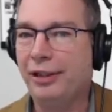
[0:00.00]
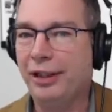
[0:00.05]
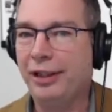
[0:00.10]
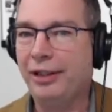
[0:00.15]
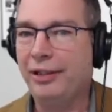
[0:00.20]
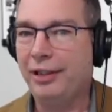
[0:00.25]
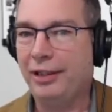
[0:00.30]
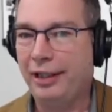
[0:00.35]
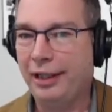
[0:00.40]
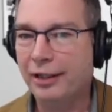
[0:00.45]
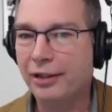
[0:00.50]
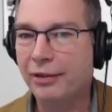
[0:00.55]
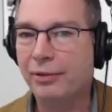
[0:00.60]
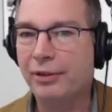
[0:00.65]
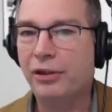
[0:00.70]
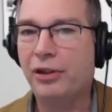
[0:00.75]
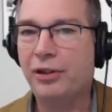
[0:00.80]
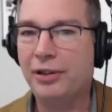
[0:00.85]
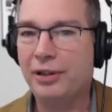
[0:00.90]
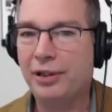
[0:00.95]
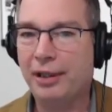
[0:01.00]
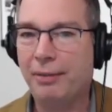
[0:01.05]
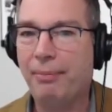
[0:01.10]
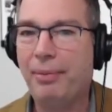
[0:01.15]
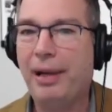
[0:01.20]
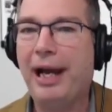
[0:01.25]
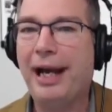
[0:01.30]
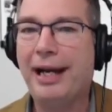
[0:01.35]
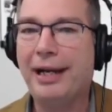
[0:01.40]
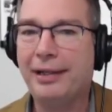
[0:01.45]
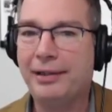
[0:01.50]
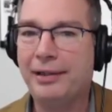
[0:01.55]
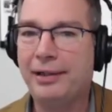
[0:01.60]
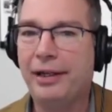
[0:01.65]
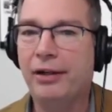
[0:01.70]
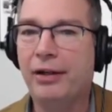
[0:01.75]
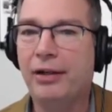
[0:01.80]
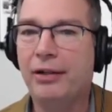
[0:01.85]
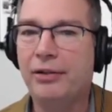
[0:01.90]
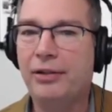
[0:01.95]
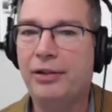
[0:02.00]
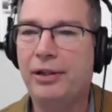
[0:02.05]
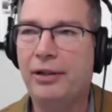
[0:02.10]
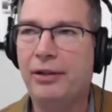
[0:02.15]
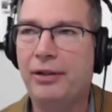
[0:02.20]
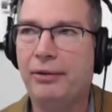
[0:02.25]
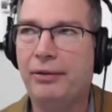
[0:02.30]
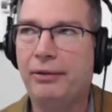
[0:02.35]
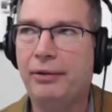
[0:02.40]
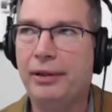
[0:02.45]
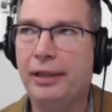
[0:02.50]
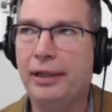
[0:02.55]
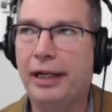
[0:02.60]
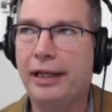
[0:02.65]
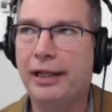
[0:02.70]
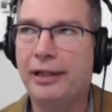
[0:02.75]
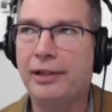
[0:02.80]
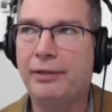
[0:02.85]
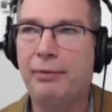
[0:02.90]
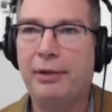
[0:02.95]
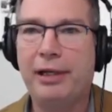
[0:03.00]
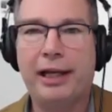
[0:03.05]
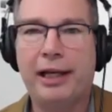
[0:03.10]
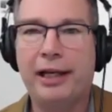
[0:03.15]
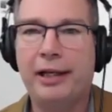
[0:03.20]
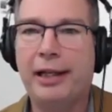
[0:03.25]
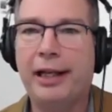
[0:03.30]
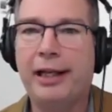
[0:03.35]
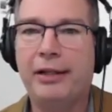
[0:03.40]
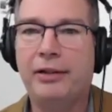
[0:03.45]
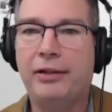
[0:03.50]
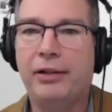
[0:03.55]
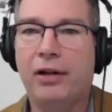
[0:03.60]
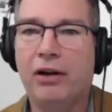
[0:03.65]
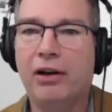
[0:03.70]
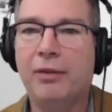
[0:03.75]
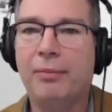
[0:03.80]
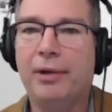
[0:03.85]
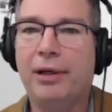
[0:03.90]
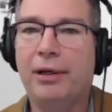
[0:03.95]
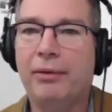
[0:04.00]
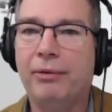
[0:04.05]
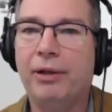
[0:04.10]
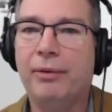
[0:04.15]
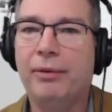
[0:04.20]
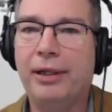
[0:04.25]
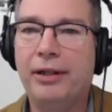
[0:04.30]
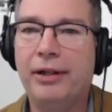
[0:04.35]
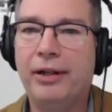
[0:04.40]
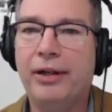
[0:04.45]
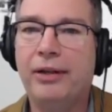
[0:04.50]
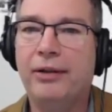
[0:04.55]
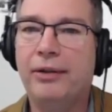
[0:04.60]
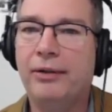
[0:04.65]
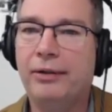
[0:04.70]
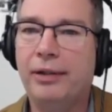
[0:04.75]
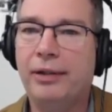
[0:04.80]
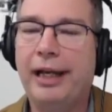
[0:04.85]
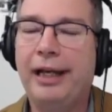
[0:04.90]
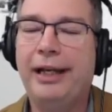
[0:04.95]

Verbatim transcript: like you said, the intuitions of the past, and also I guess we get into that dharma where we know,